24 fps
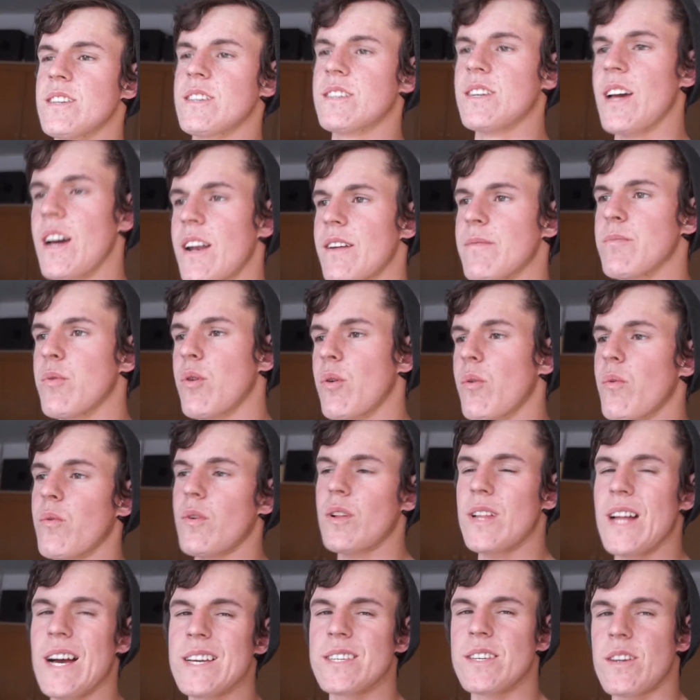It's kind of more
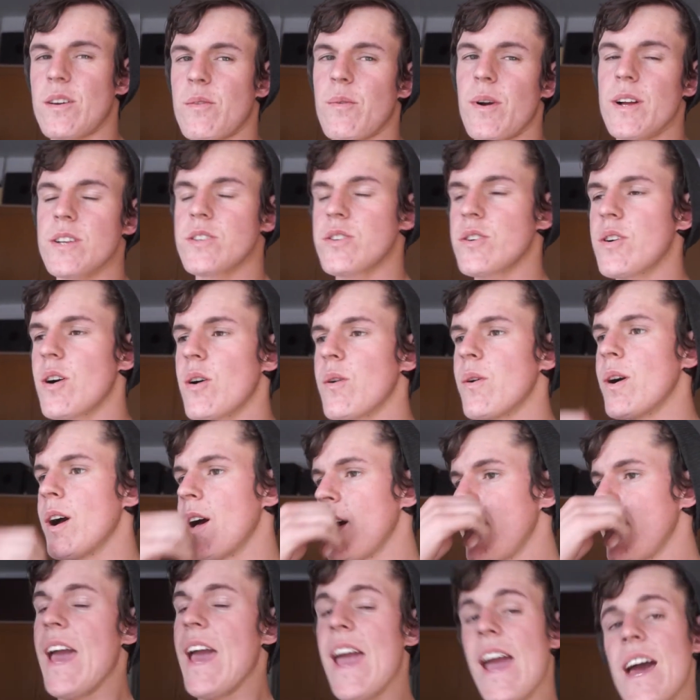classic retro.
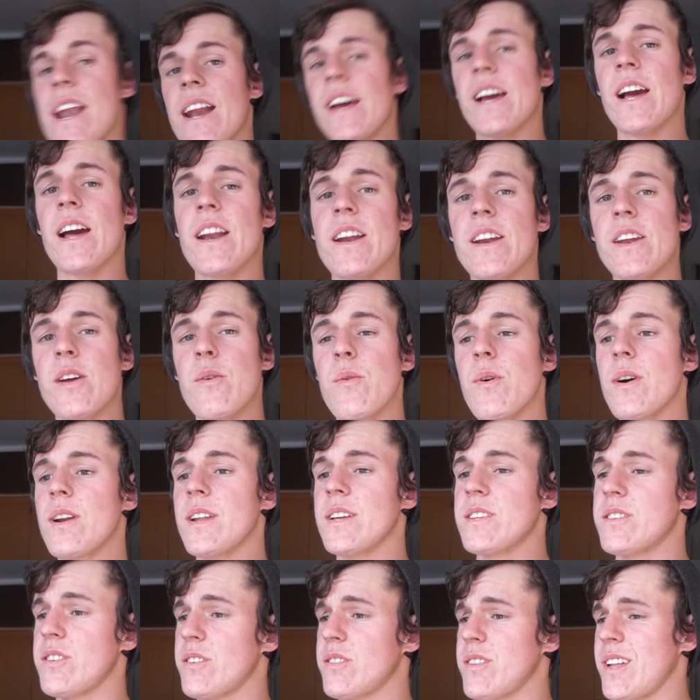And I got a new one.
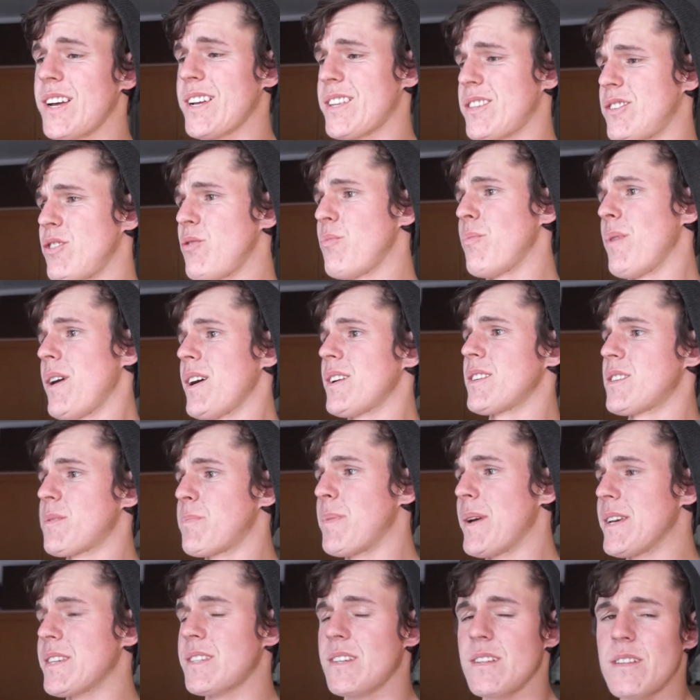It took like two months
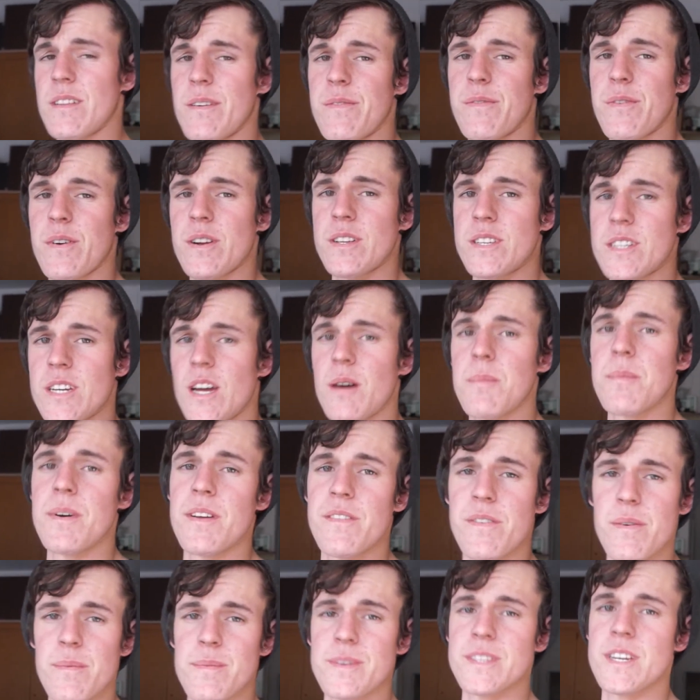basically for it to come
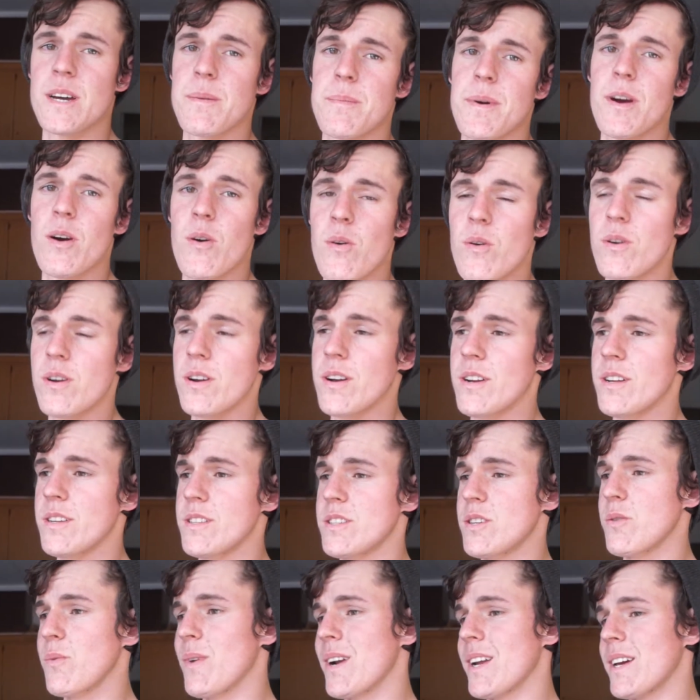in from the time I ordered
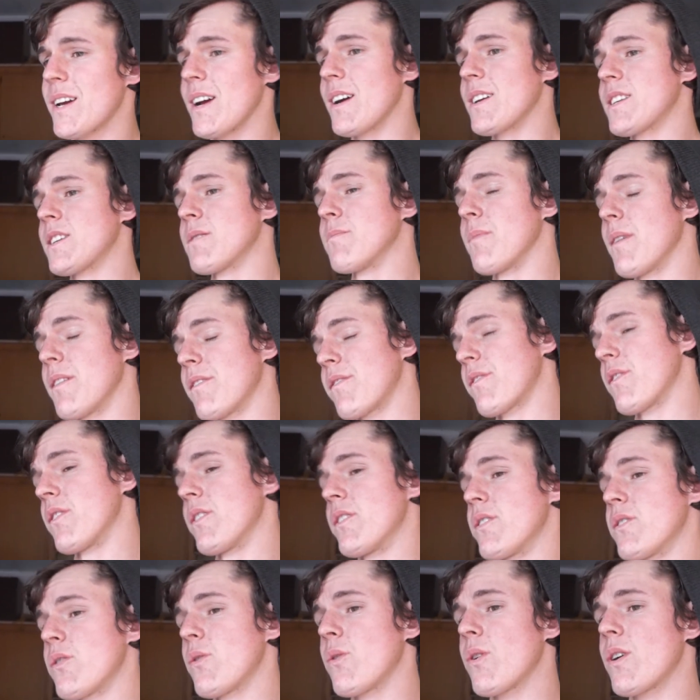it to when it got to my
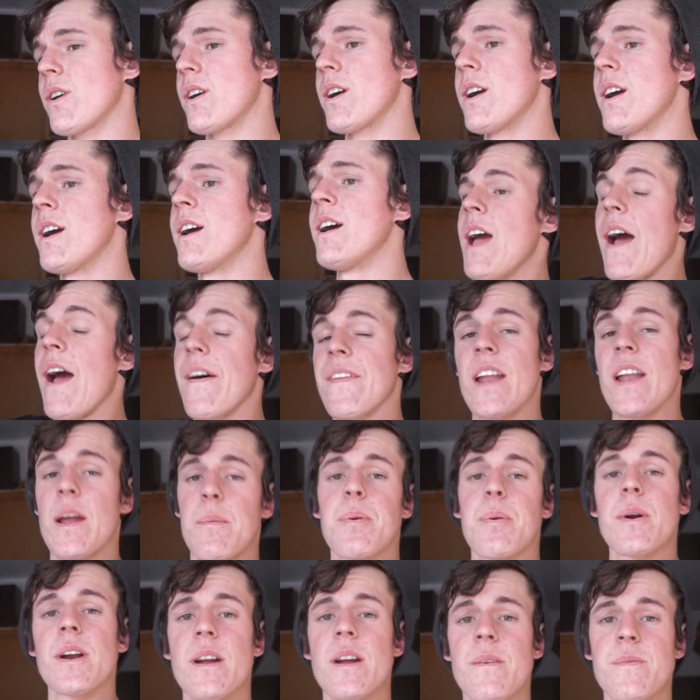front door. And then I
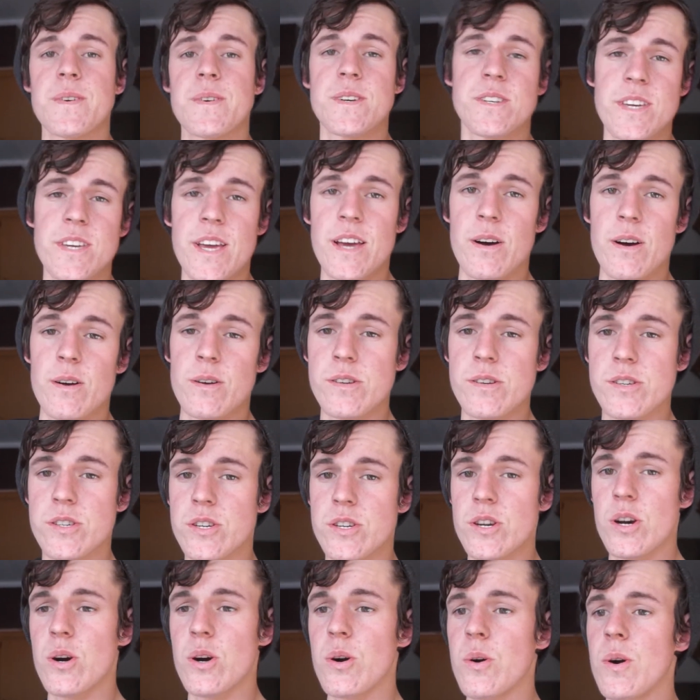put it up for sale.
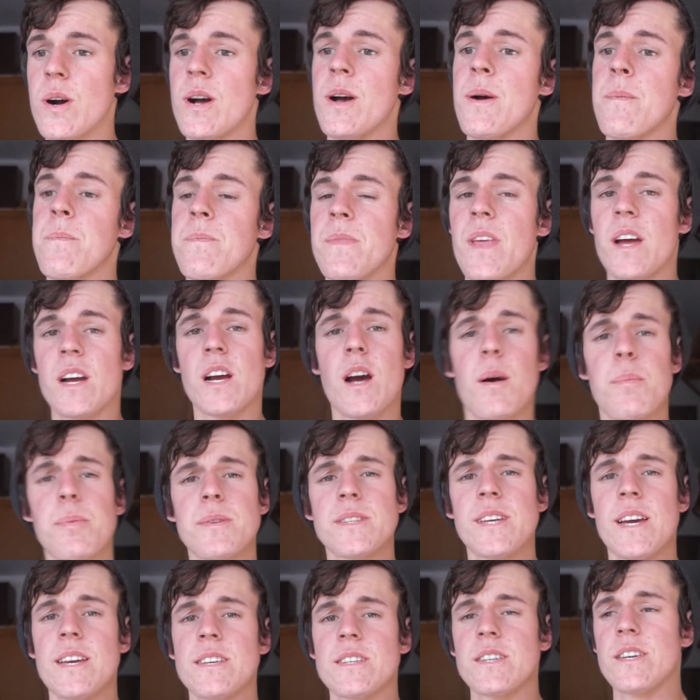So a couple
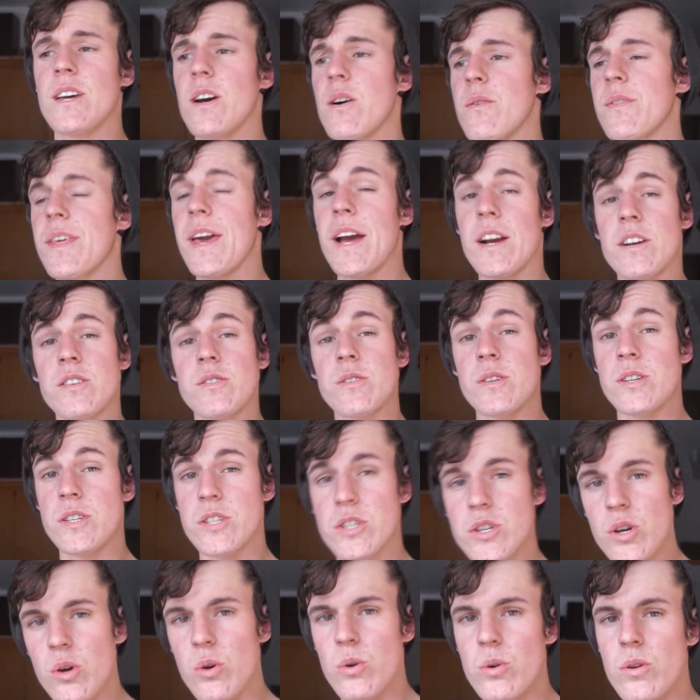days ago they actually
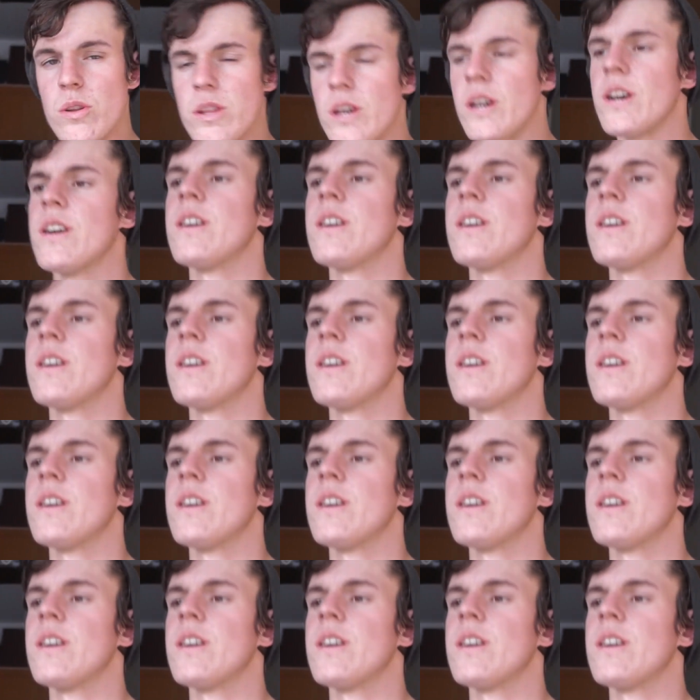sold.